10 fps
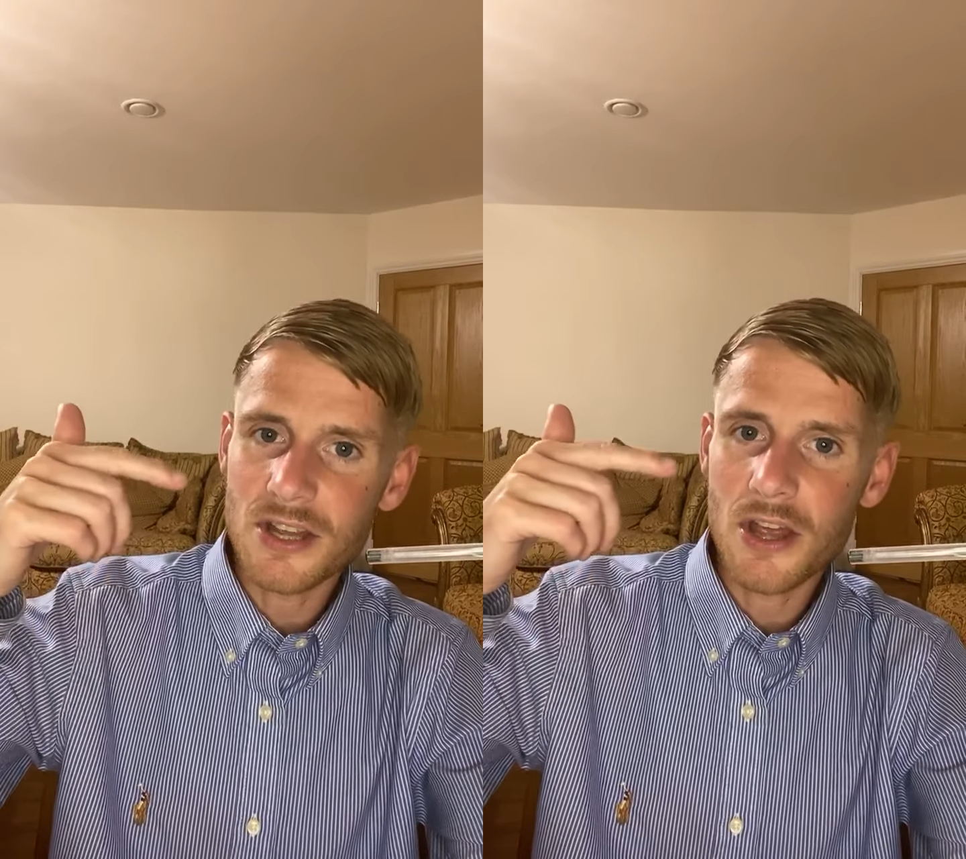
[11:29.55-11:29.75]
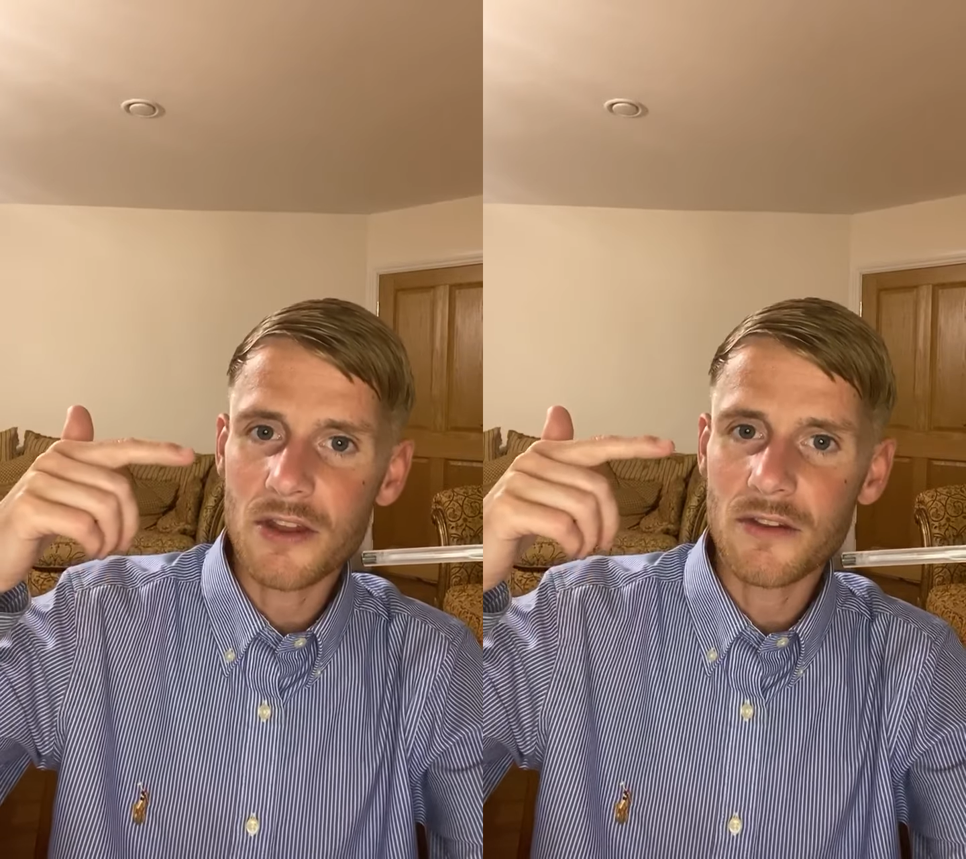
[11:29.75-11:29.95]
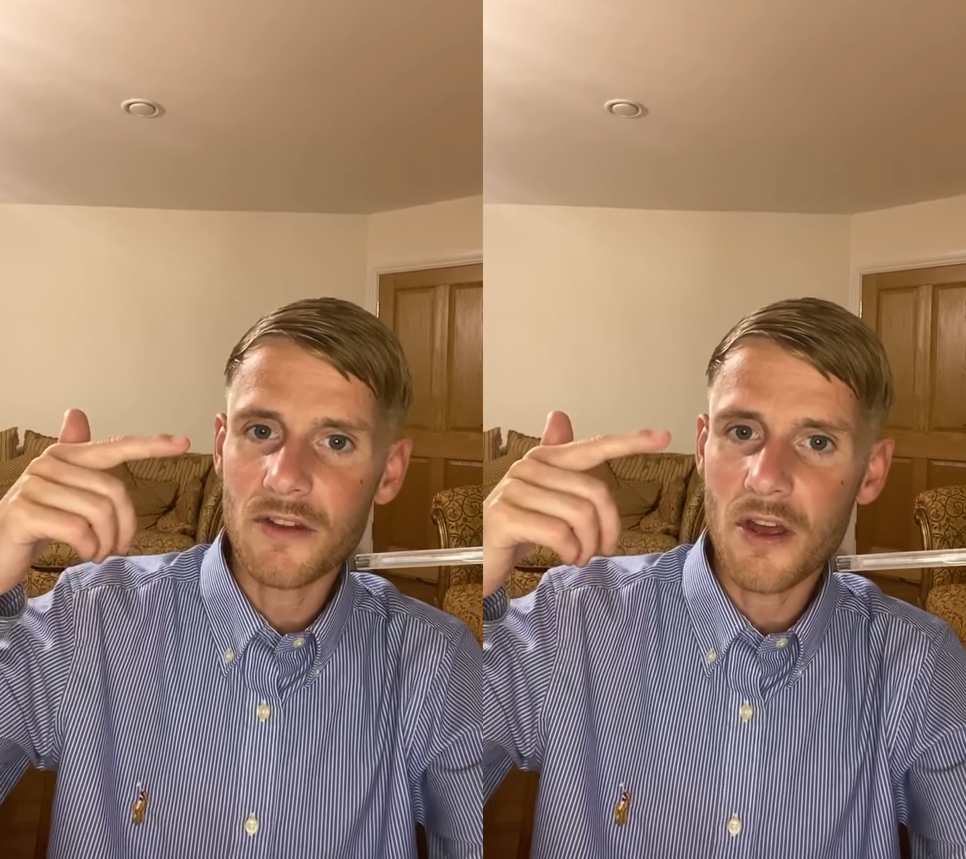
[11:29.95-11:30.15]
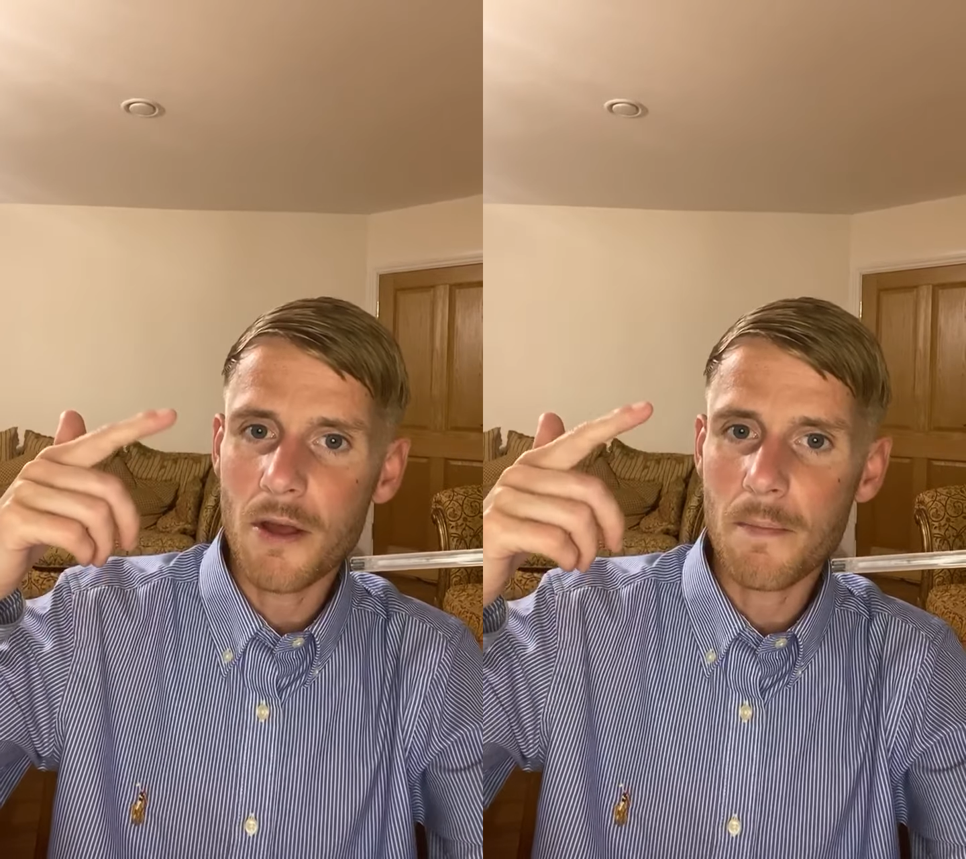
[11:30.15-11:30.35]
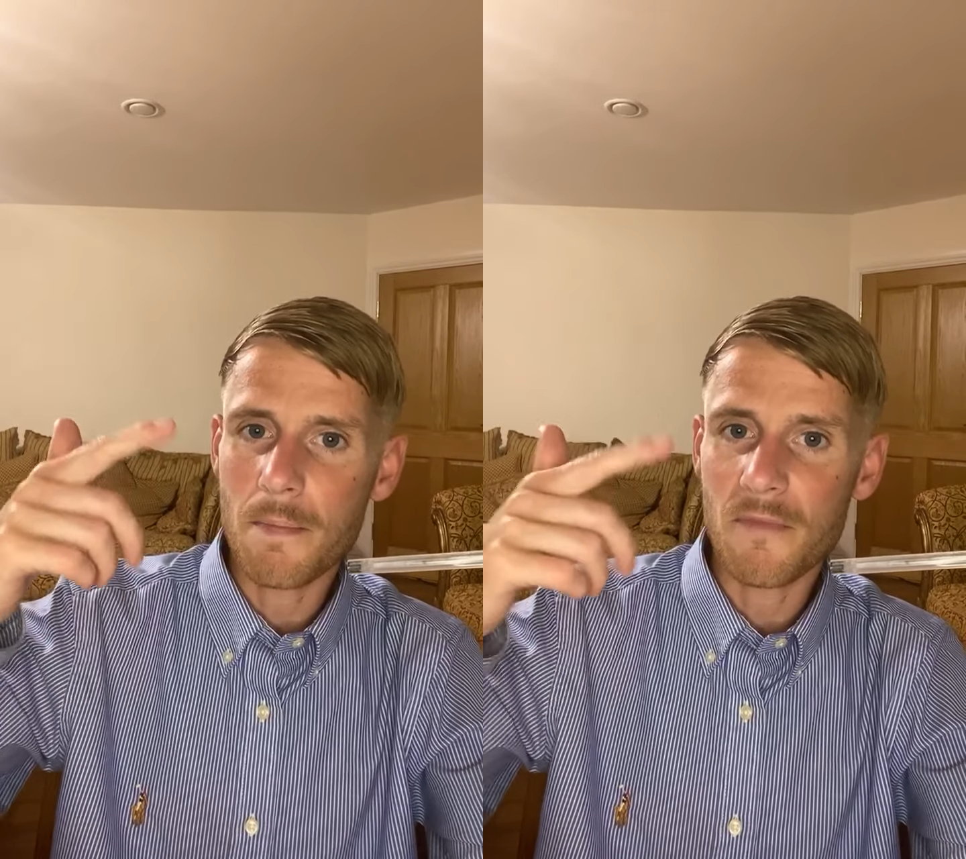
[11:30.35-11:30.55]

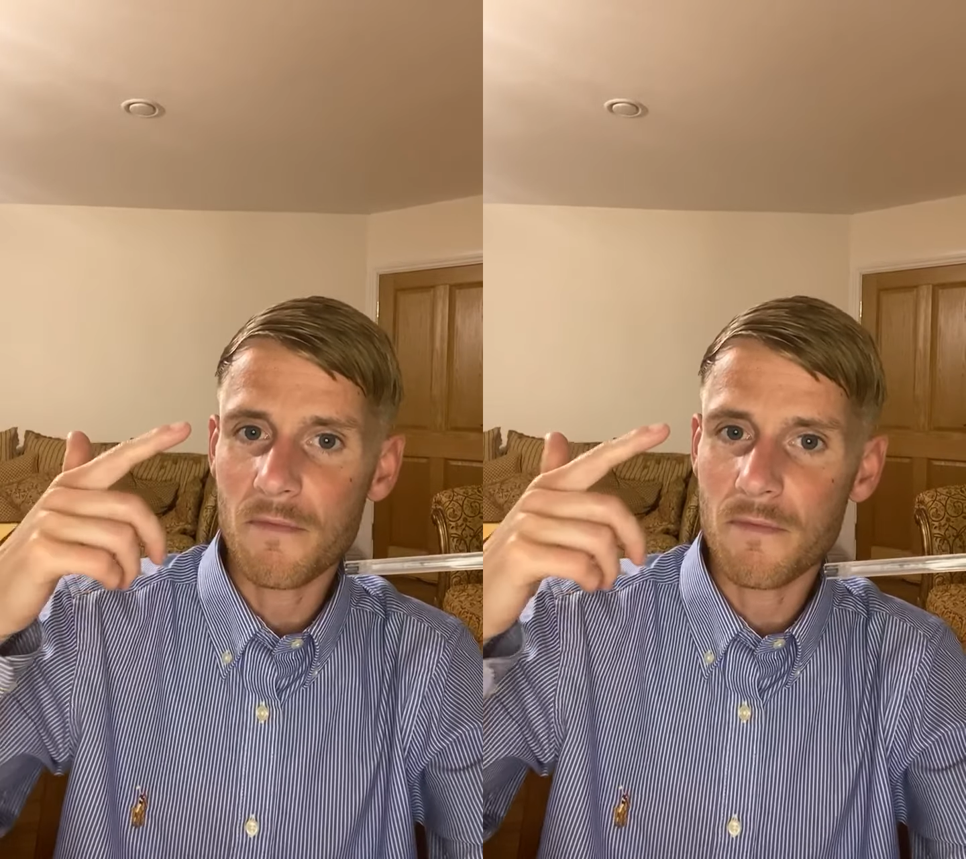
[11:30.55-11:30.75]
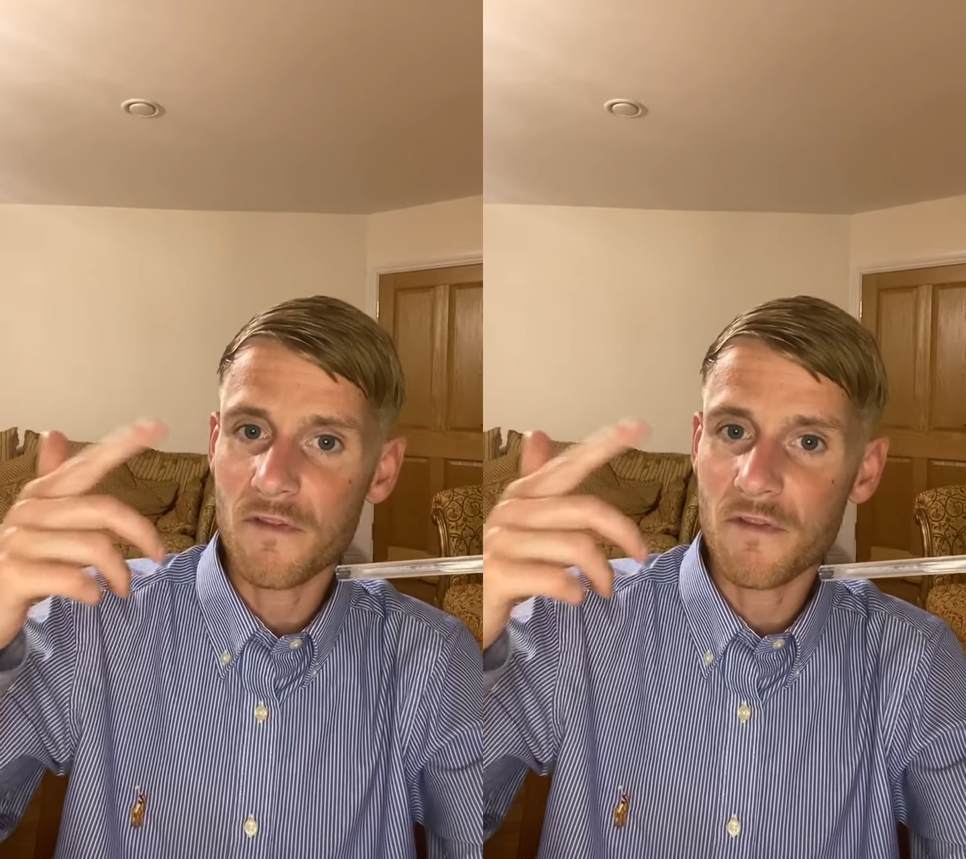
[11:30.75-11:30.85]
and